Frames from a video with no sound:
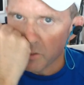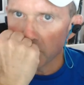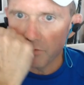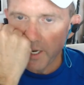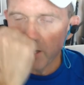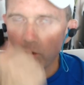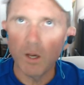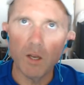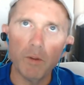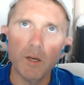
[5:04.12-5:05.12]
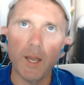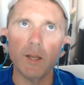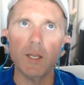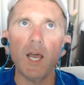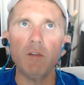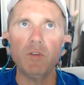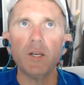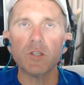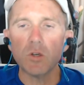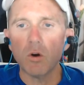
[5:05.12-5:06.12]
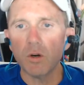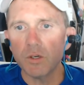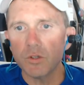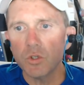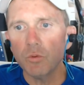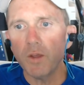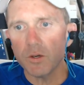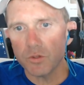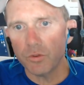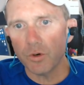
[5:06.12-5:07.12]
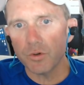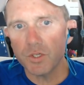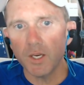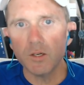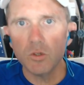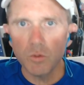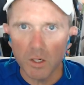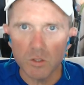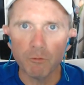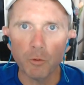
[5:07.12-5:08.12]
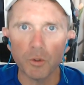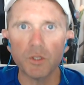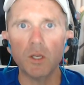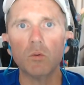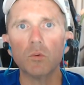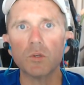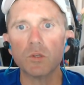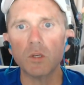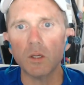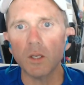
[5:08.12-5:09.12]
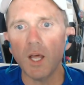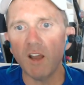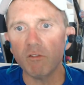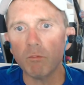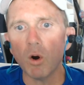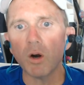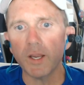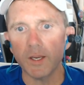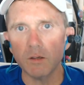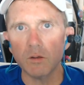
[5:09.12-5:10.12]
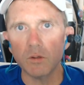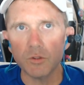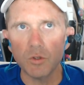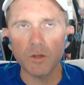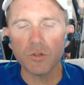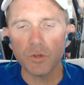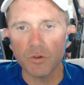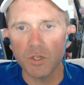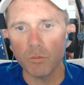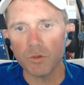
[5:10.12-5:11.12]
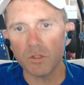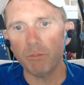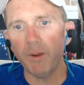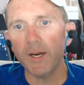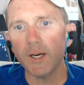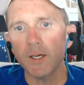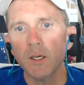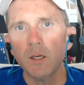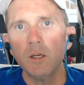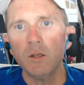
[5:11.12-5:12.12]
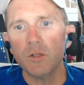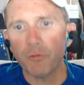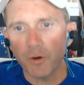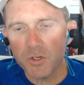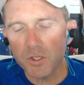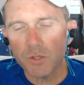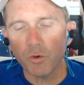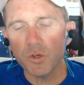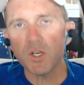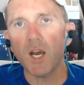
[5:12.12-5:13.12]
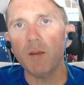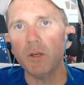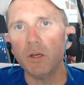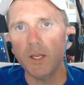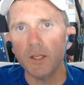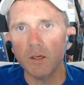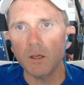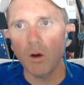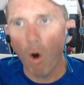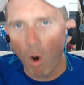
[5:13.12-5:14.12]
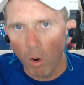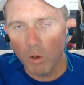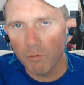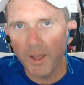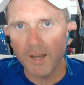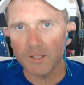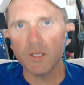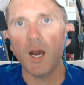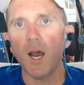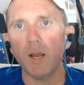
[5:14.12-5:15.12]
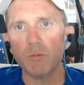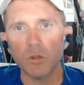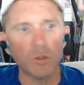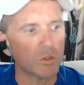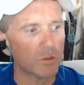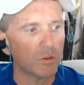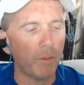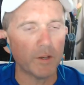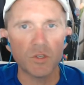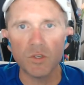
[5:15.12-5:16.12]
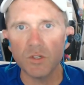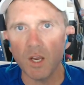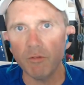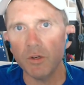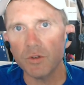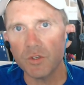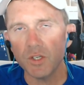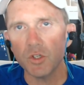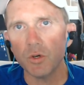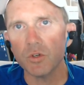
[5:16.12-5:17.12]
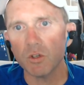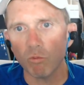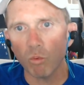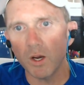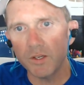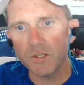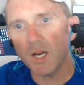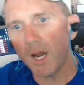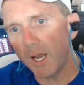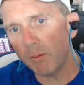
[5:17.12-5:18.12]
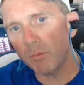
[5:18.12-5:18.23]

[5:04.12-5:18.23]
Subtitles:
data. Well, I mean, live data started in 2013. 2014 was the live market. 2013 was the beta. It's first time in all of that time. So there's about six years of run time,